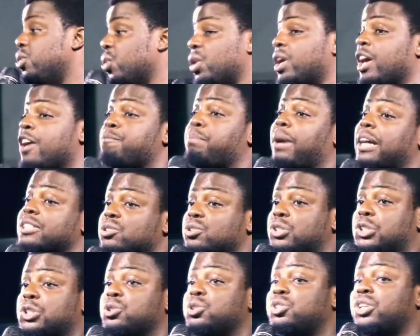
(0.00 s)
you gave birth to
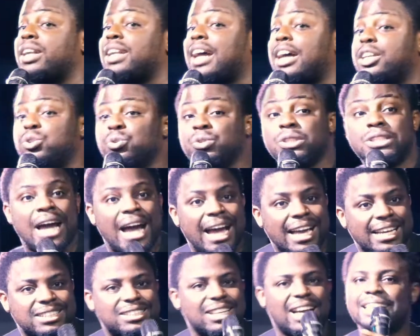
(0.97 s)
children, and you
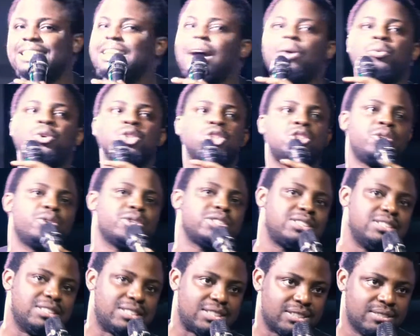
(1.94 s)
died, and that was
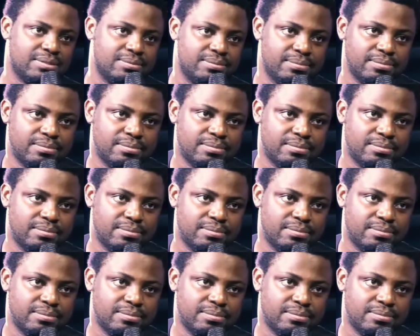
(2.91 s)
just it.